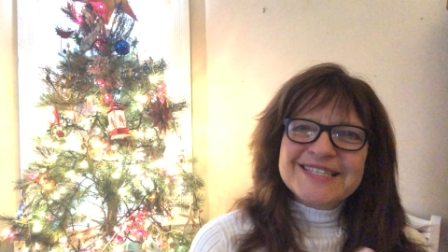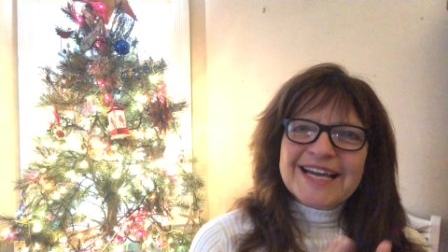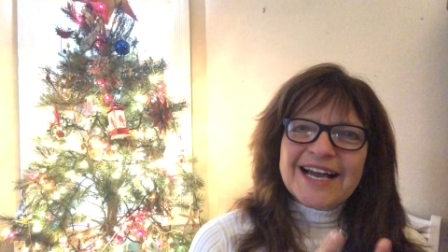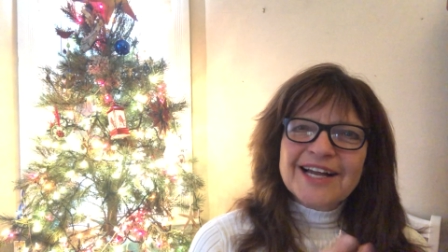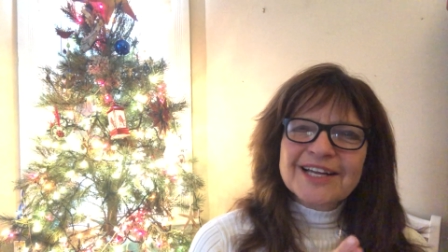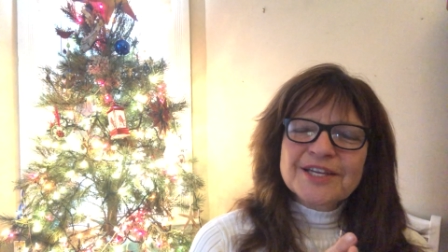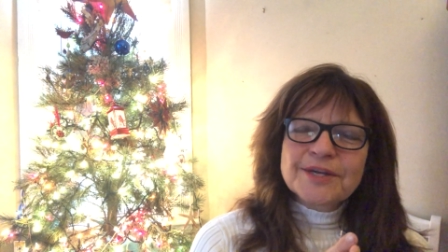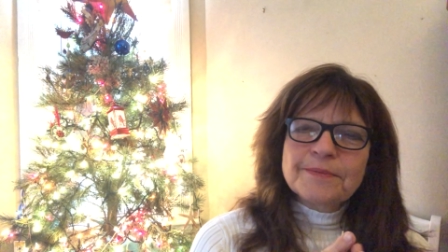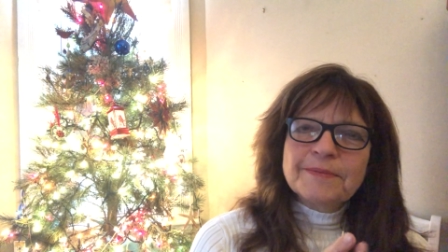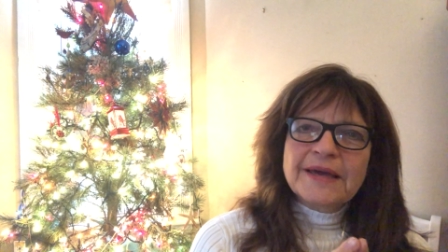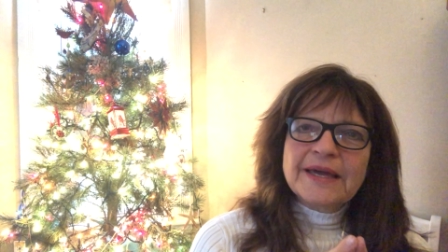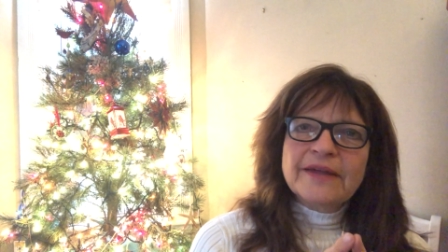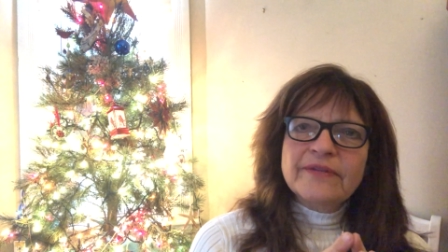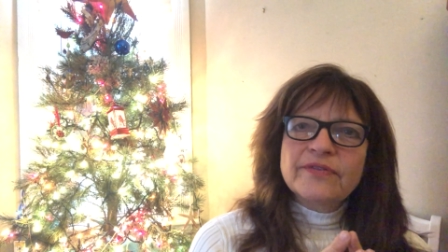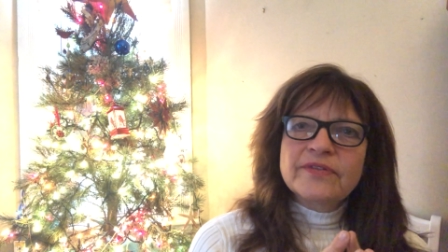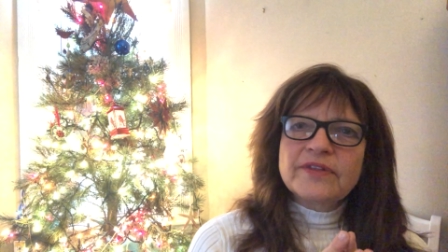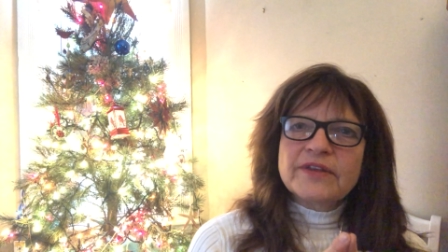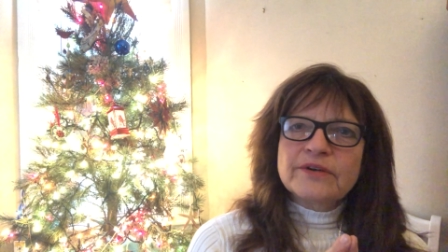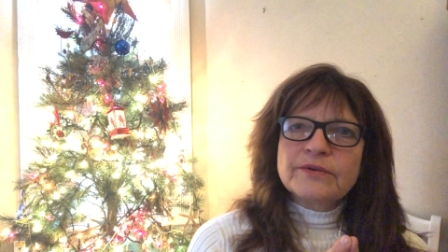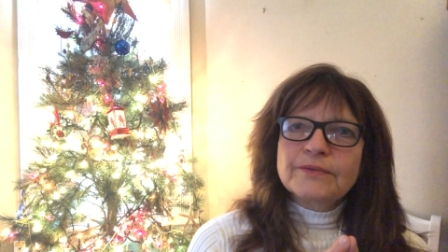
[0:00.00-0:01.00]

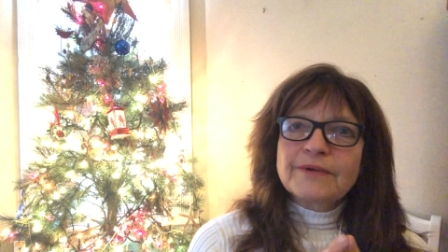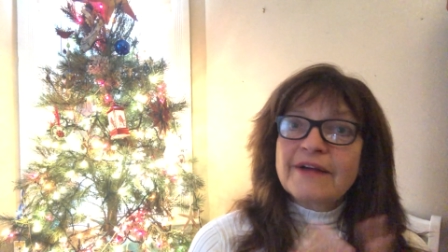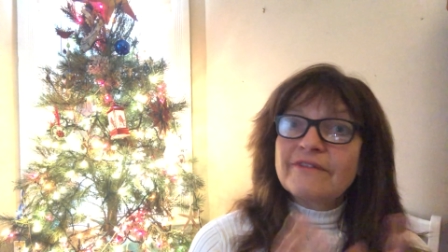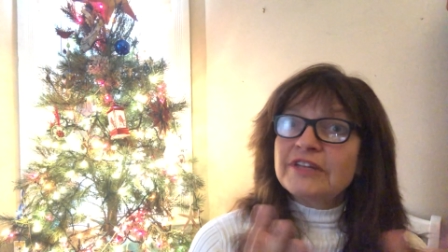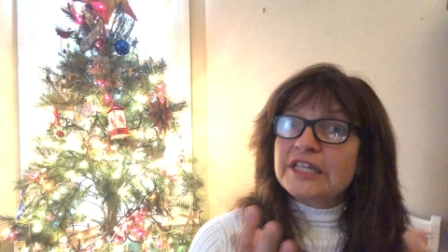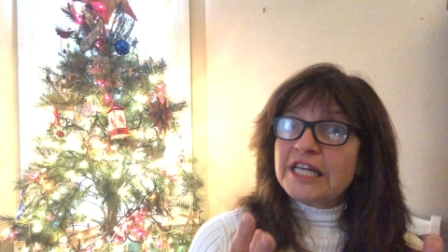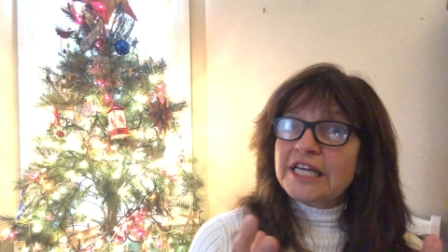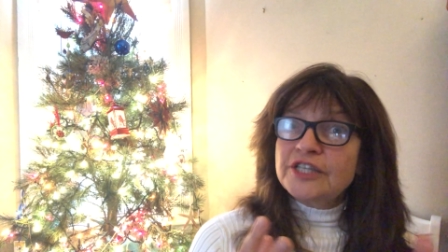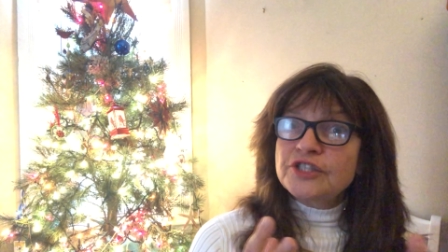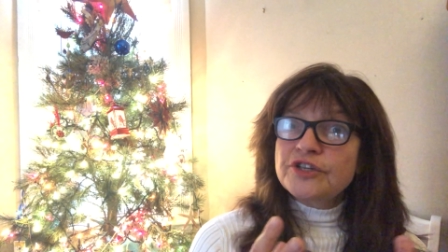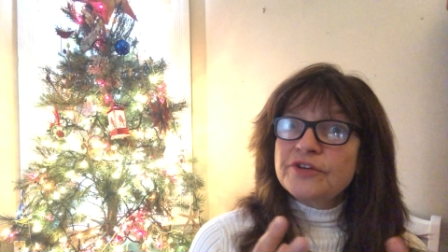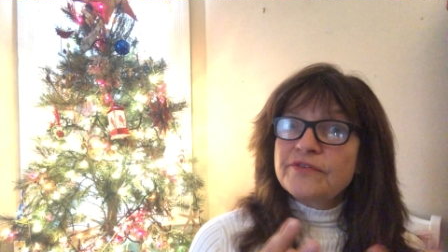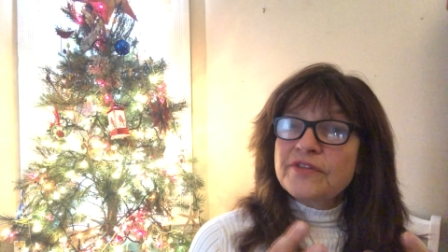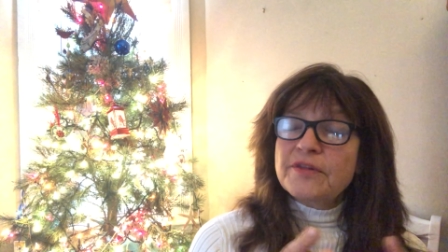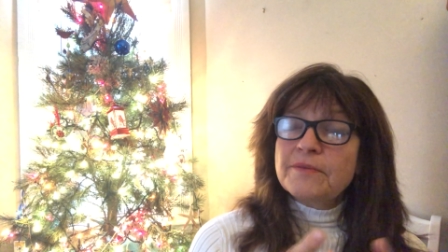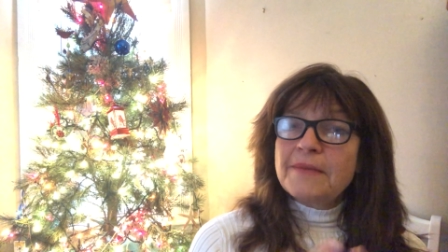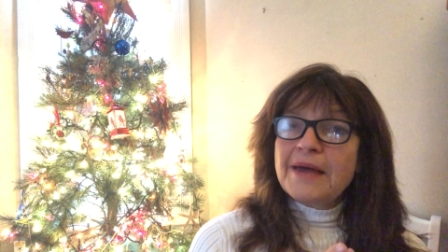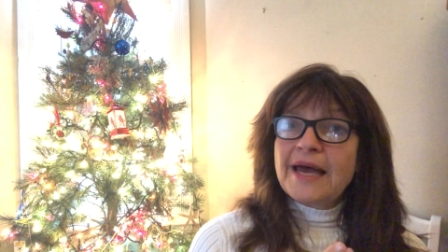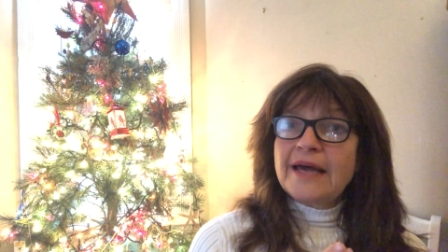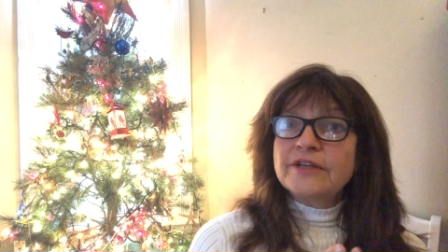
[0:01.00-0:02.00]
document, the Revelation of
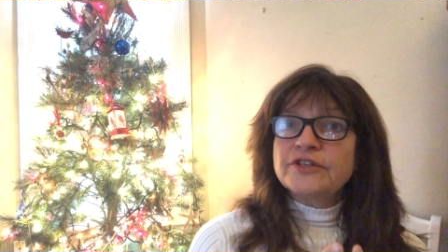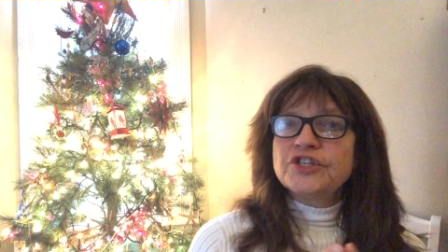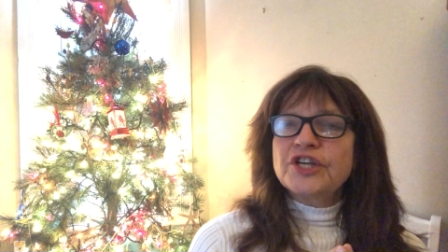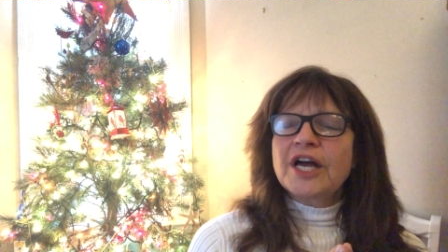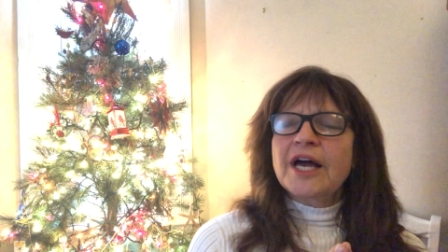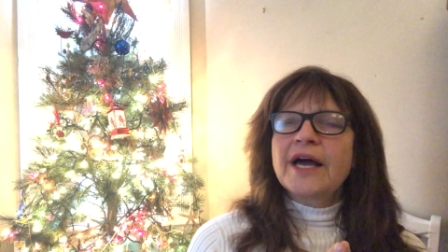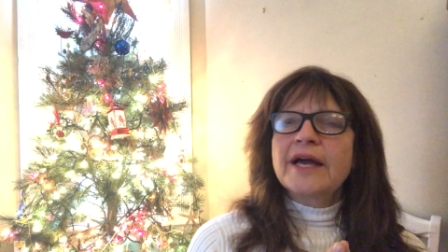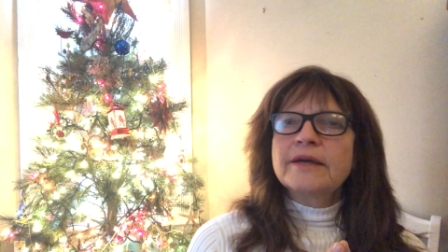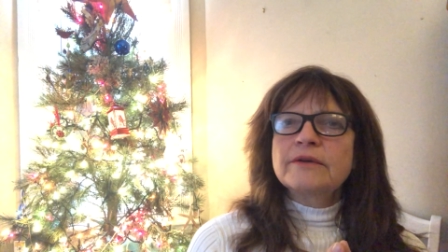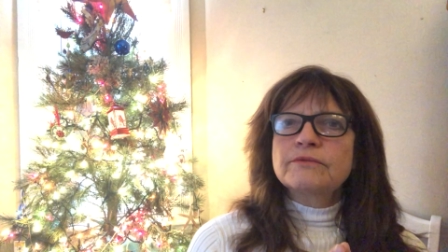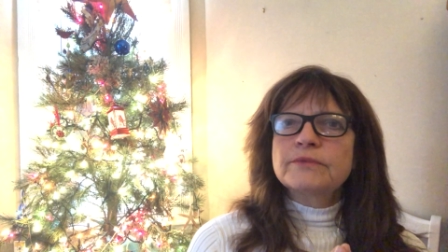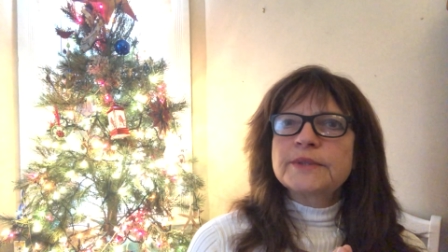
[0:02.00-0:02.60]
the Magi,